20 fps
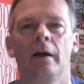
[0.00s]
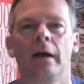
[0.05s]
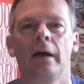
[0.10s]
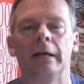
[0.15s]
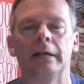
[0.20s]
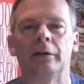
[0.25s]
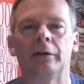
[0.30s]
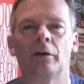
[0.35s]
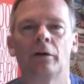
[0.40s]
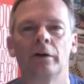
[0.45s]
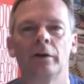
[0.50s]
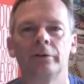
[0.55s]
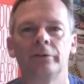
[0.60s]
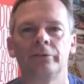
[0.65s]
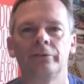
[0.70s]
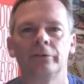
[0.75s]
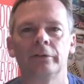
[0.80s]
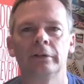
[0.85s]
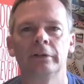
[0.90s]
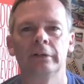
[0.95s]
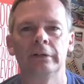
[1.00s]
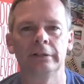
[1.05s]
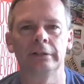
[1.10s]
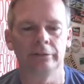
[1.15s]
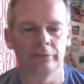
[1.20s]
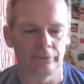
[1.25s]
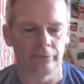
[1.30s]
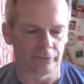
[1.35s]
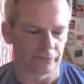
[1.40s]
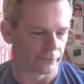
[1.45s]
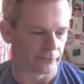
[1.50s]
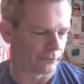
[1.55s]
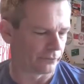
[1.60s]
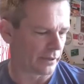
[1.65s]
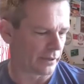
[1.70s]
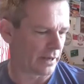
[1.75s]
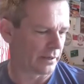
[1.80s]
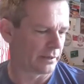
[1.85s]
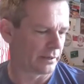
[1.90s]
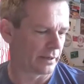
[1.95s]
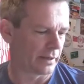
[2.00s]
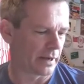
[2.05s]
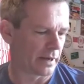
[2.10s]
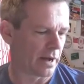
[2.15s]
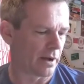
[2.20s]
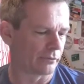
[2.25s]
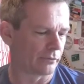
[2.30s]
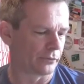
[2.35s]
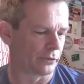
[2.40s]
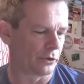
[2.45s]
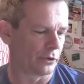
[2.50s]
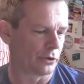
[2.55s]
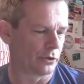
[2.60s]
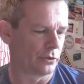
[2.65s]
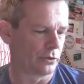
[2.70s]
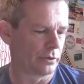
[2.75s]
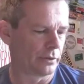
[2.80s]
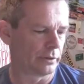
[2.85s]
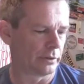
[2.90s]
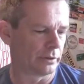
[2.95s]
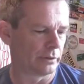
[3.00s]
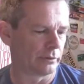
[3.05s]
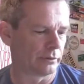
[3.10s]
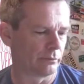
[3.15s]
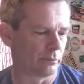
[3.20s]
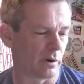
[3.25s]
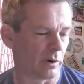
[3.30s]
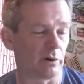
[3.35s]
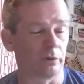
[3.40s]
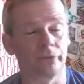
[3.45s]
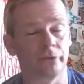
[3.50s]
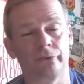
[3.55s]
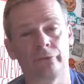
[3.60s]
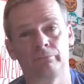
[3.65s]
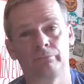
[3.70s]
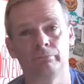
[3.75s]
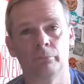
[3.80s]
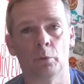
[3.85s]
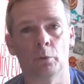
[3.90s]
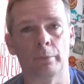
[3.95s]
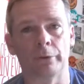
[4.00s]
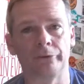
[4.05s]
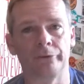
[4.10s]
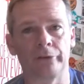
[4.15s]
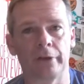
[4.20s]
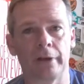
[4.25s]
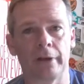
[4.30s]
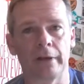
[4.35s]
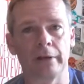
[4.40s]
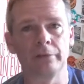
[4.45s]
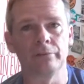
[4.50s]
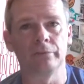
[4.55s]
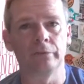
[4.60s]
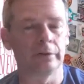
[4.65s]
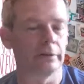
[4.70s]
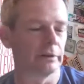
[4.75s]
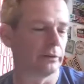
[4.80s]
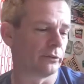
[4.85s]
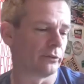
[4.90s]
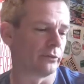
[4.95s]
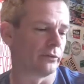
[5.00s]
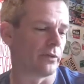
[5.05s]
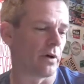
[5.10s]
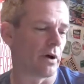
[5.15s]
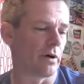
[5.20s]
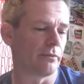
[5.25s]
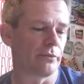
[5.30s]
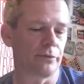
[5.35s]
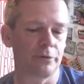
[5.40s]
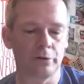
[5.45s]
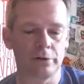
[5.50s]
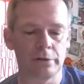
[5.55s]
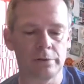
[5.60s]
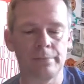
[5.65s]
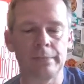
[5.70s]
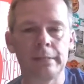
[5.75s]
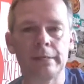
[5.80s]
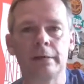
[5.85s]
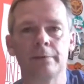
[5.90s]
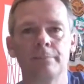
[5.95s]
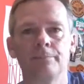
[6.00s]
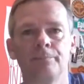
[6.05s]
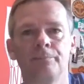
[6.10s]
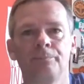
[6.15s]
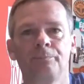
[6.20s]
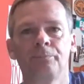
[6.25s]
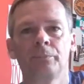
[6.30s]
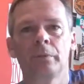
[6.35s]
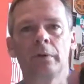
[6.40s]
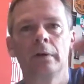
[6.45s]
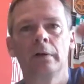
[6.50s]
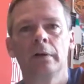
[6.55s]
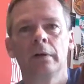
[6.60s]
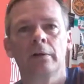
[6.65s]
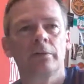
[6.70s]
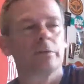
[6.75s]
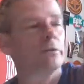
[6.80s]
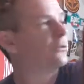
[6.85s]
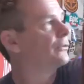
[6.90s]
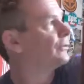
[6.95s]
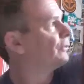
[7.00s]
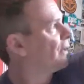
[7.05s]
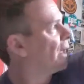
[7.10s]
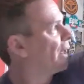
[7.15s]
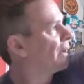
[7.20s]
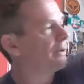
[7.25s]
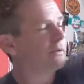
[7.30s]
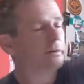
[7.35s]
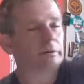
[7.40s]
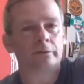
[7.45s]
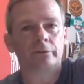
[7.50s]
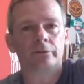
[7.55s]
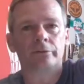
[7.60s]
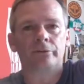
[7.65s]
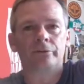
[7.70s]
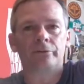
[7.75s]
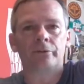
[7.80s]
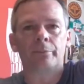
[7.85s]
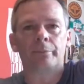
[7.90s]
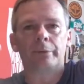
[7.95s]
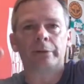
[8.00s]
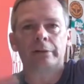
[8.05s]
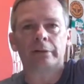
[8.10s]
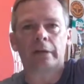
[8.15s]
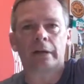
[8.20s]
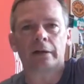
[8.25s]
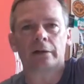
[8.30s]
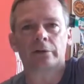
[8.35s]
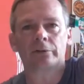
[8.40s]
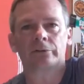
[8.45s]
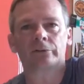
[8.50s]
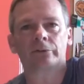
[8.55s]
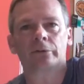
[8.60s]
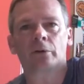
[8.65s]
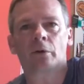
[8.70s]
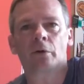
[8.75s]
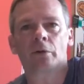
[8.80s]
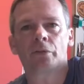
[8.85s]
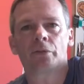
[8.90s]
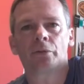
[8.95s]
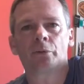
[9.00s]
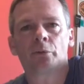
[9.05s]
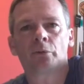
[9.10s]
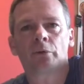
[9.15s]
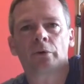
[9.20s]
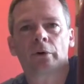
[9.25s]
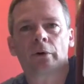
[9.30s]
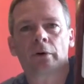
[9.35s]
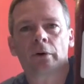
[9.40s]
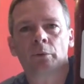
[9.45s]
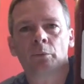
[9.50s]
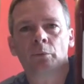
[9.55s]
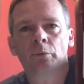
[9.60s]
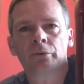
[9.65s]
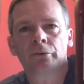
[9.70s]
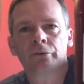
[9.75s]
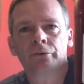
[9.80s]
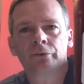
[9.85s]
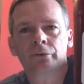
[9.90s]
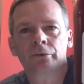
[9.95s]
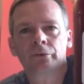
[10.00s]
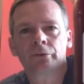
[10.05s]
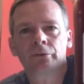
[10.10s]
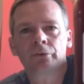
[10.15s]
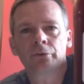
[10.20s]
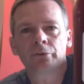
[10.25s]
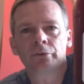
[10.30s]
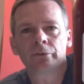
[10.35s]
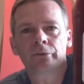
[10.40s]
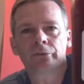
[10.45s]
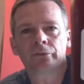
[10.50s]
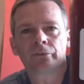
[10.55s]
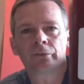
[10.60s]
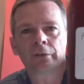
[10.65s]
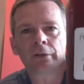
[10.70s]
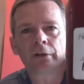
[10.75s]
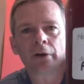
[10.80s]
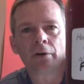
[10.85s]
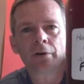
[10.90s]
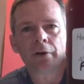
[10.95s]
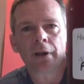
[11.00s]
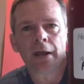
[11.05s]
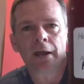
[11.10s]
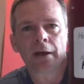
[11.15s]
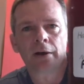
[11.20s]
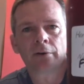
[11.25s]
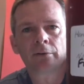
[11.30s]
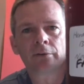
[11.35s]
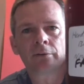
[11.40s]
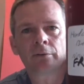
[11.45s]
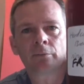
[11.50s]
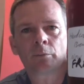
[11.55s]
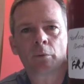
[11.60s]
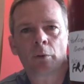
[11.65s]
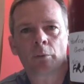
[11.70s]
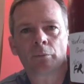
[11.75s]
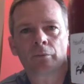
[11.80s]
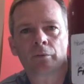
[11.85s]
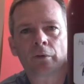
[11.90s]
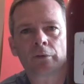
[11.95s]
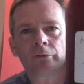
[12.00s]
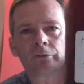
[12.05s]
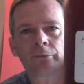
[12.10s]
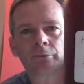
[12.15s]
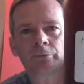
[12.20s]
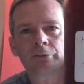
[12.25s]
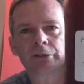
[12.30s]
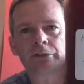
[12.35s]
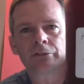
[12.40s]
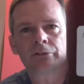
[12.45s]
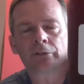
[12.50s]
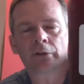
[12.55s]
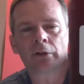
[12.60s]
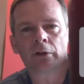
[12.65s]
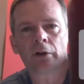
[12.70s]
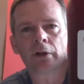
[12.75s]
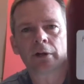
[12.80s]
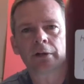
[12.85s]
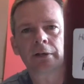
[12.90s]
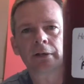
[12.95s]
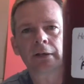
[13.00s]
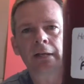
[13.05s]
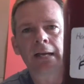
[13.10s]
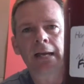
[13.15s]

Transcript: Hey guys, it is Saturday afternoon, well it's almost Saturday evening, it's 5:30 p.m. The sun is dipping down, so I thought I would do this video now while we've got some decent light,